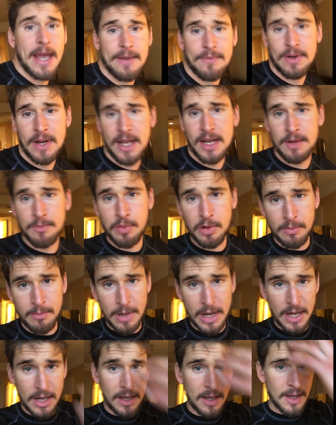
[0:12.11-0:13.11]
I haven't had to put
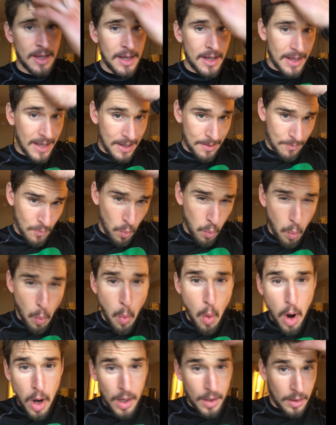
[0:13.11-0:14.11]
my
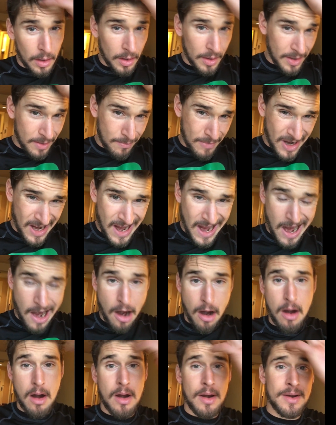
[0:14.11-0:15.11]
water in my
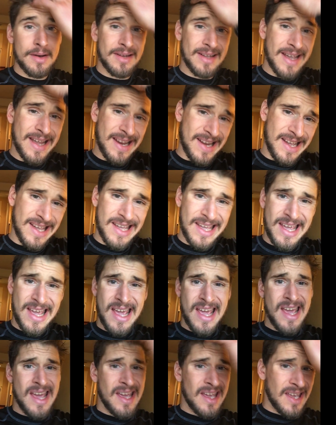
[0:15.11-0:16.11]
hair to kind of
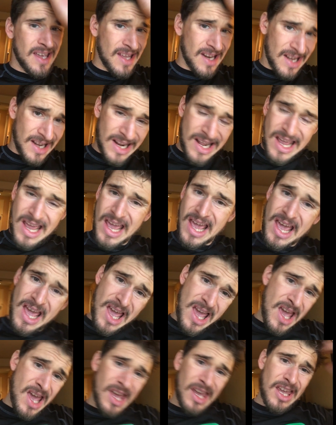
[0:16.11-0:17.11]
get it
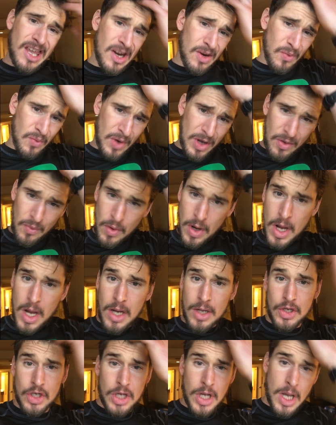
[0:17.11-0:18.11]

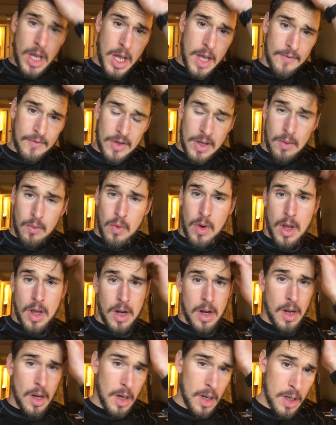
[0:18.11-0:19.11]
rearranged after that
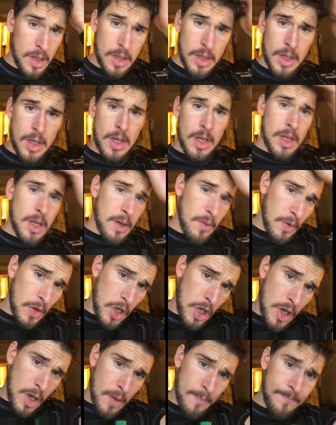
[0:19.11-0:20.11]
run. There we
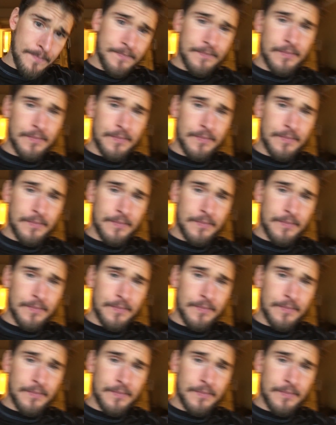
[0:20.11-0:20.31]
go.